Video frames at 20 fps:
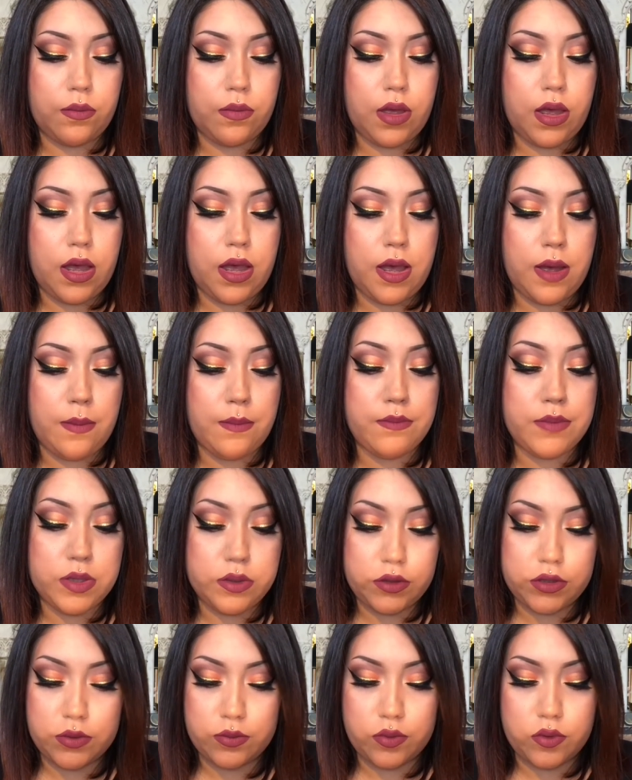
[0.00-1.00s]

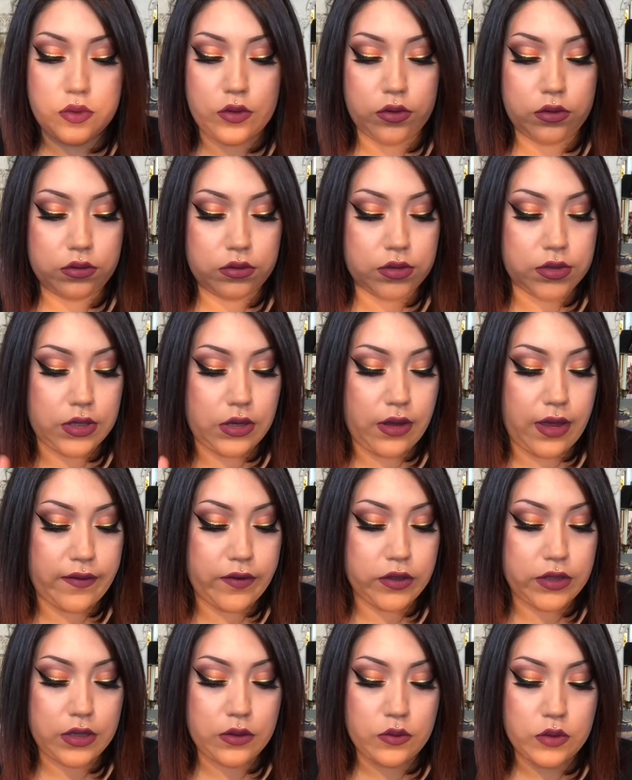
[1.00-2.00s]
buildable, so
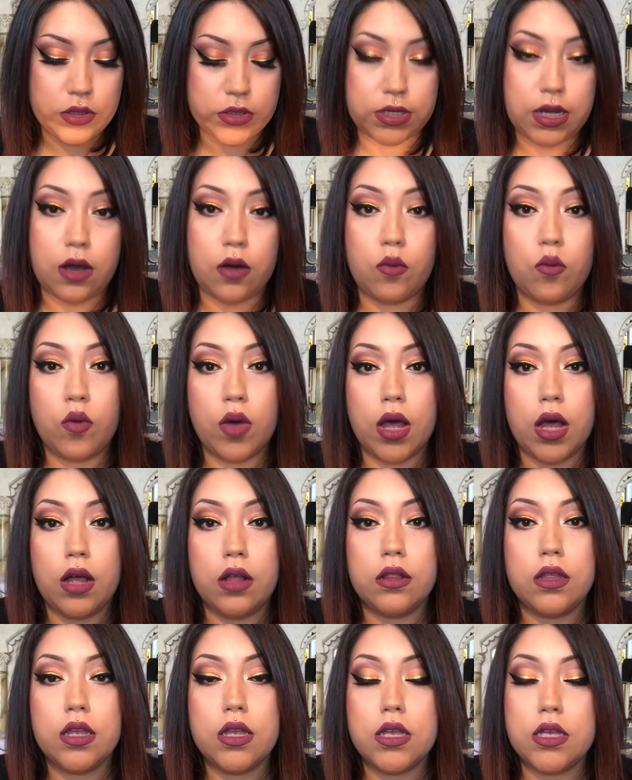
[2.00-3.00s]
everything worked out well.